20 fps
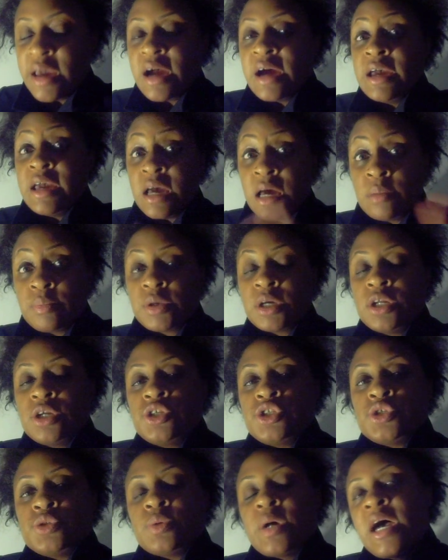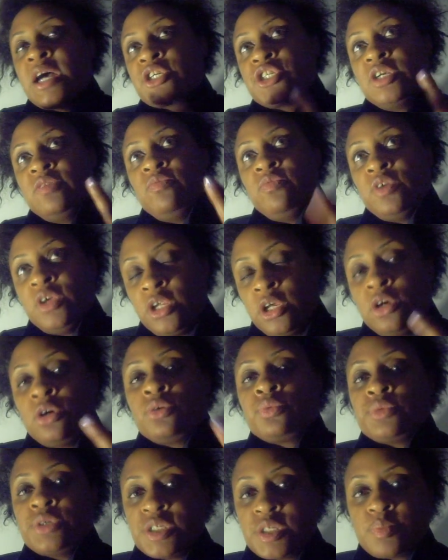I am going to do actually video
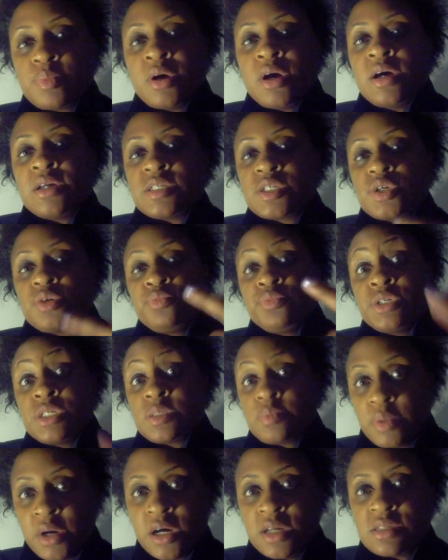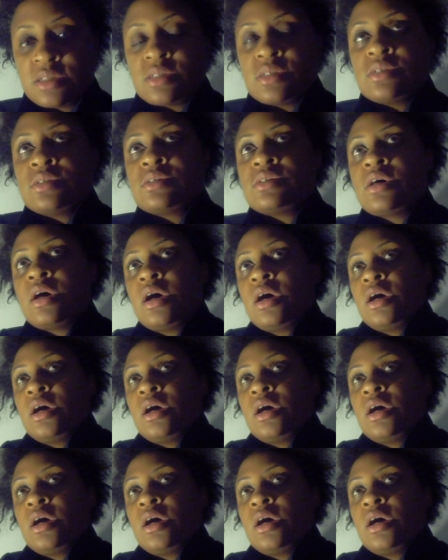response responses,